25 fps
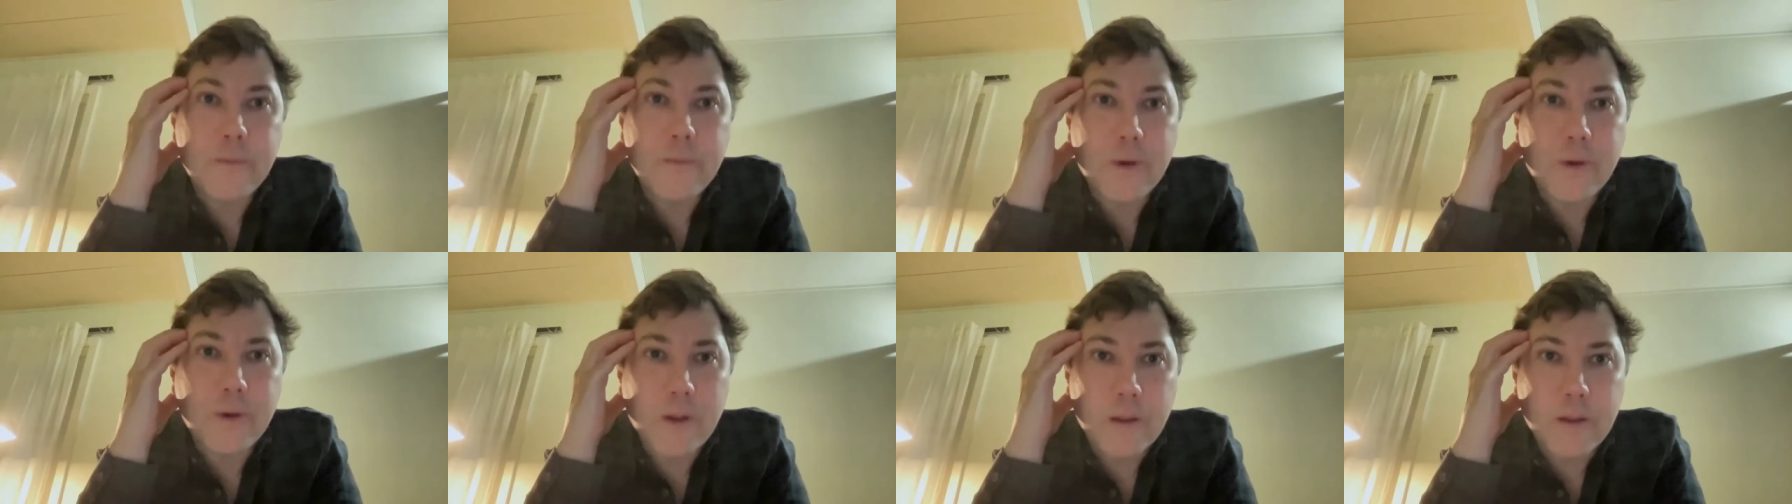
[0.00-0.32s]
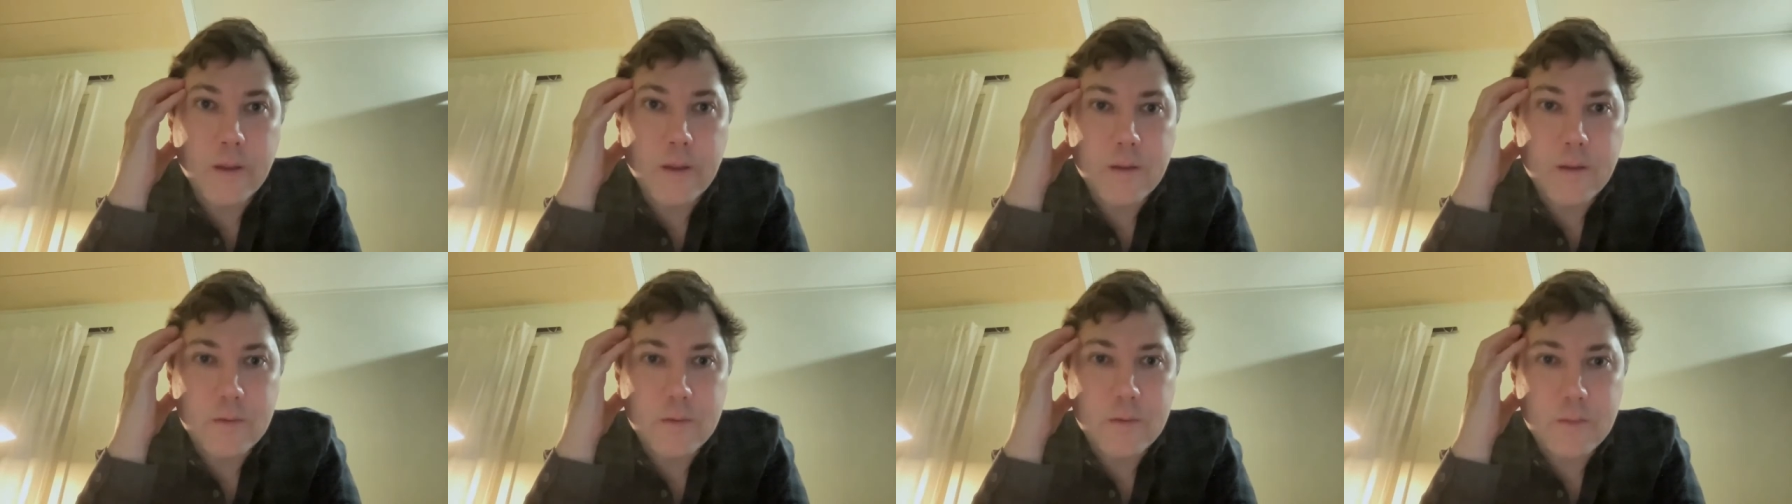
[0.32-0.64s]

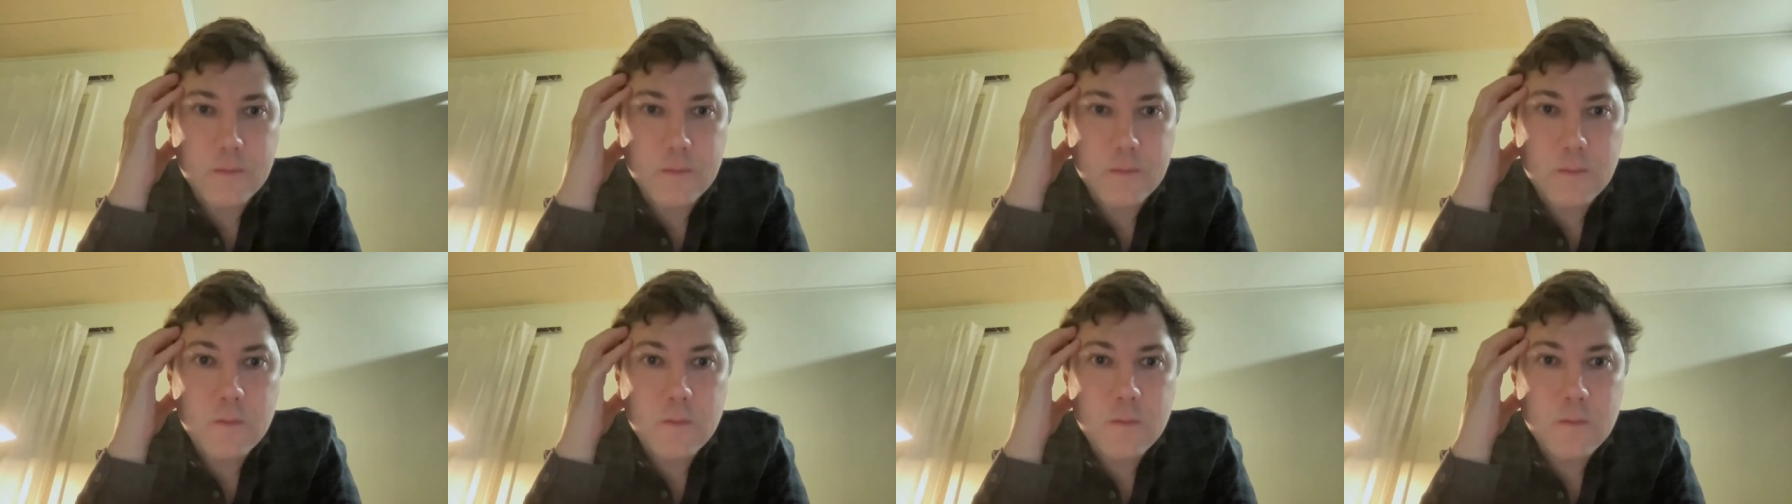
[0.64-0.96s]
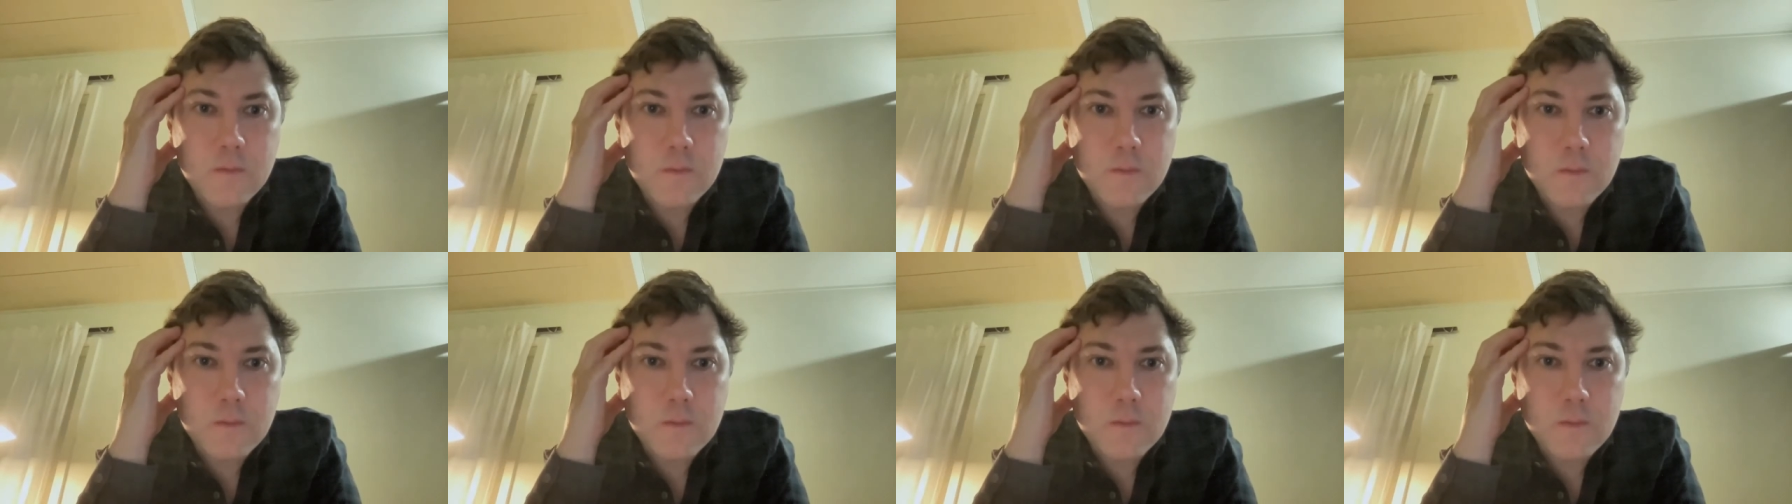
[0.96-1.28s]
algorithm does not know
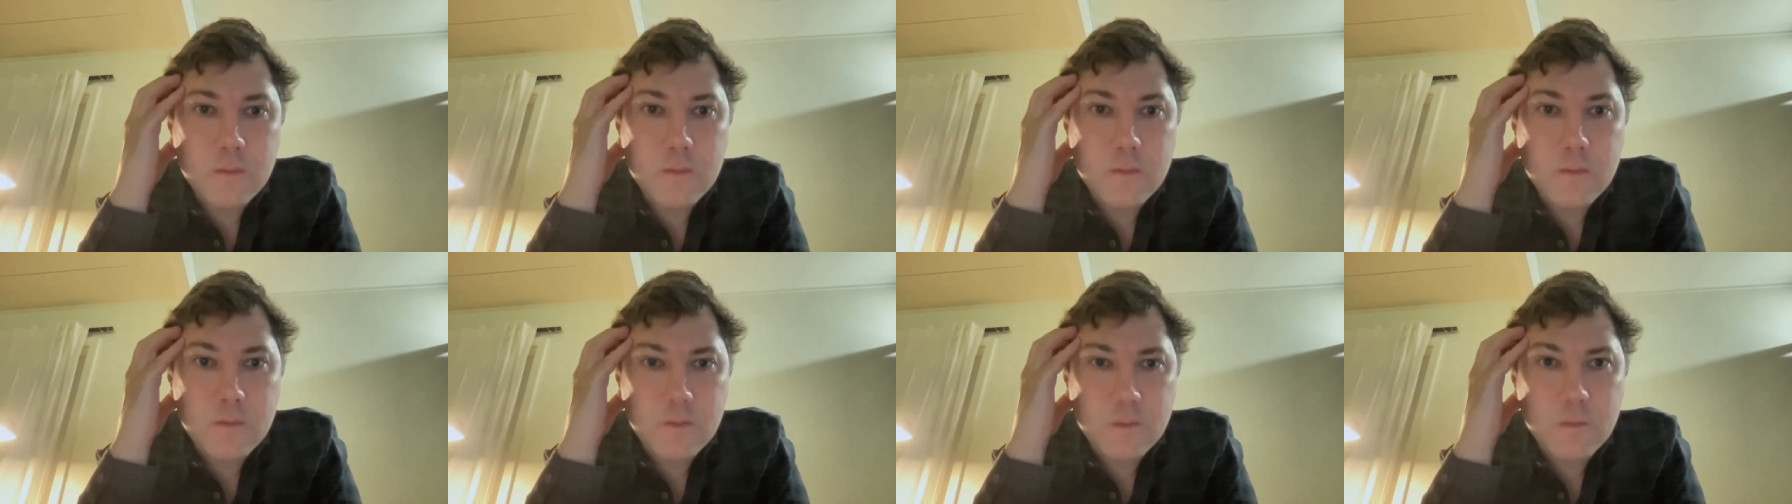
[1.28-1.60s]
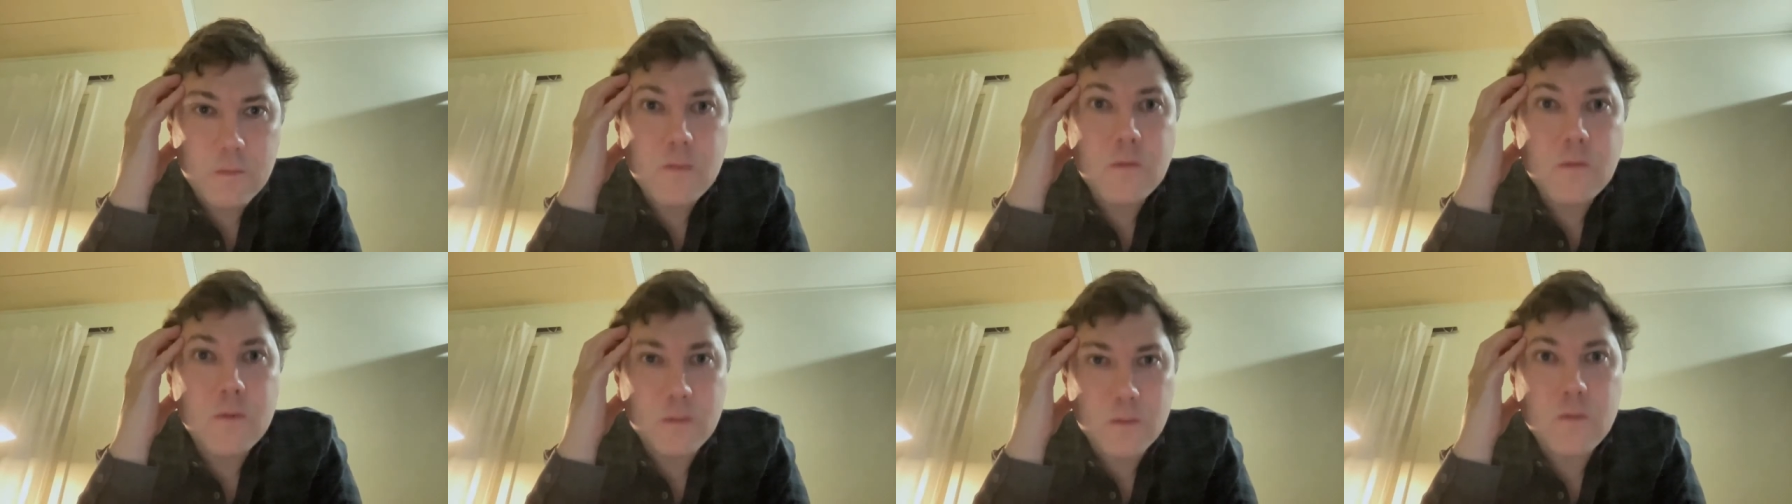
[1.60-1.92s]
what's good or
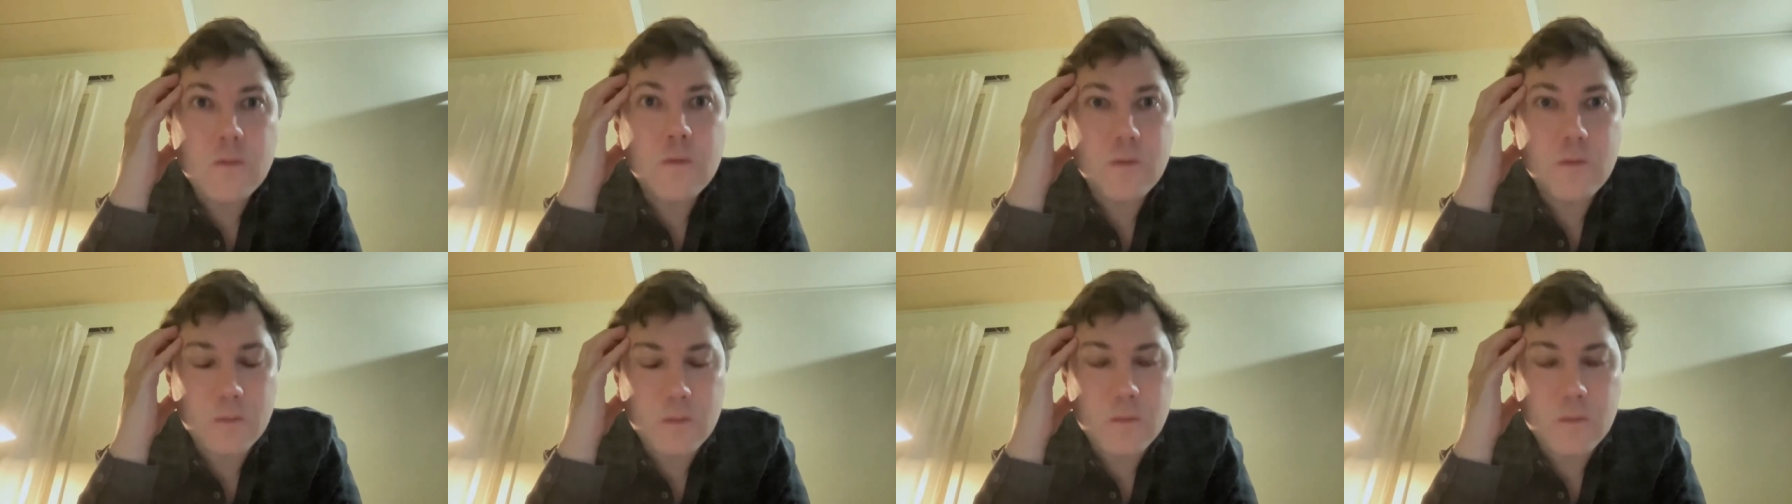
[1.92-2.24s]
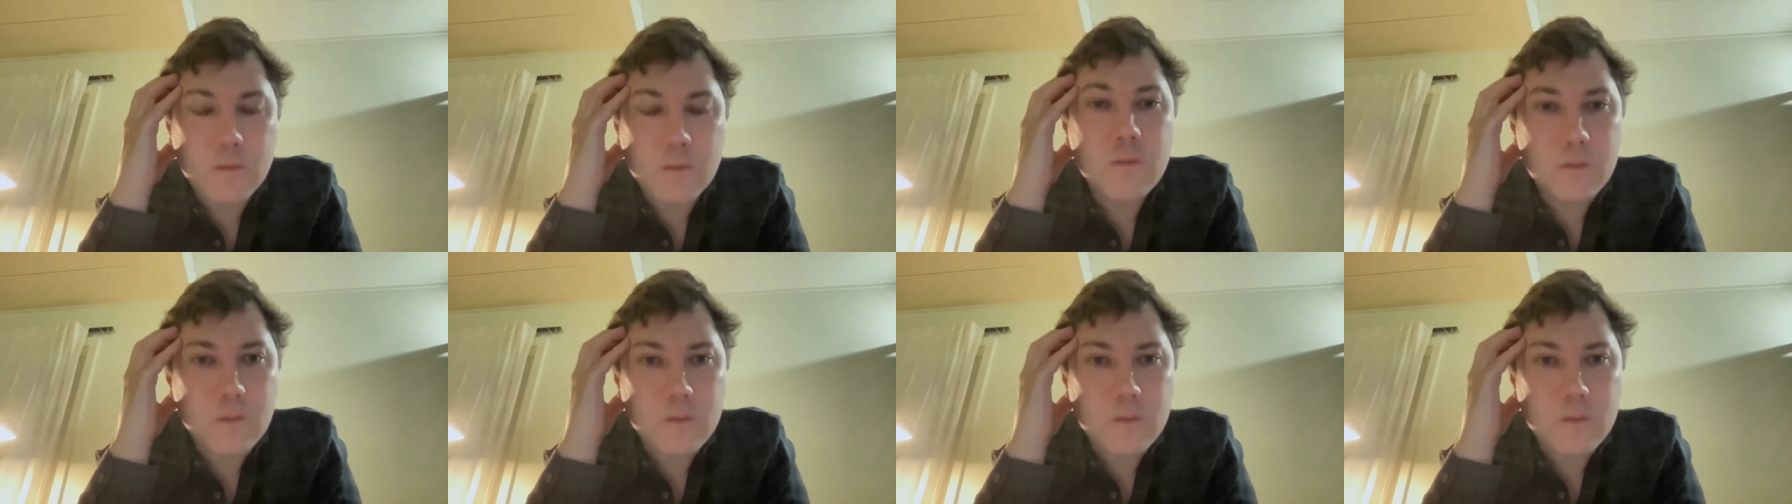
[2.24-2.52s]
bad. It